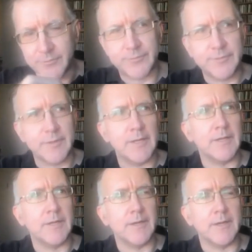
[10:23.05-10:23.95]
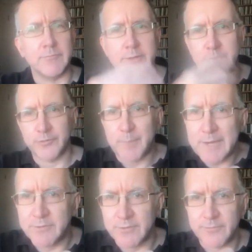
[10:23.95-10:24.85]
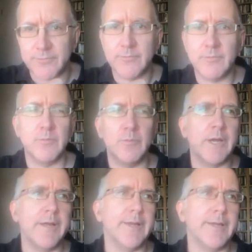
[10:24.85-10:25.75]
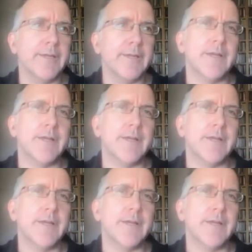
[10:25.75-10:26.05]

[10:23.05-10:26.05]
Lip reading: of retrospective way.